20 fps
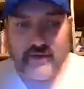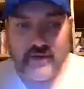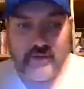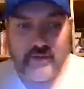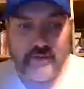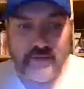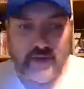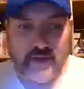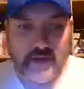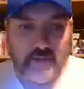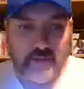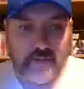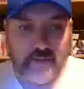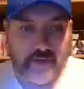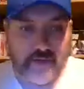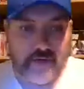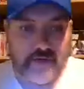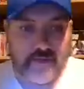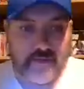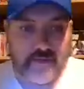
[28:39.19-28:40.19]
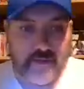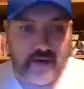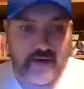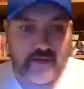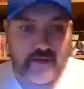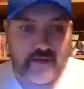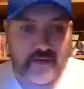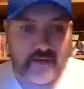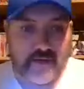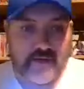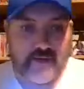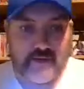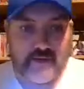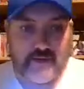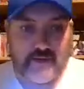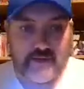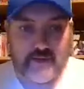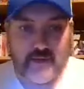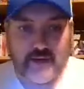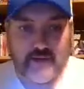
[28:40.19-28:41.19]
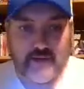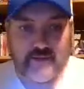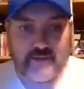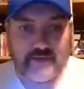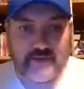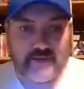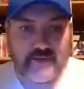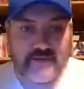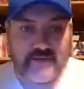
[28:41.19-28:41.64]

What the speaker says: Playboy Mike Rose when I was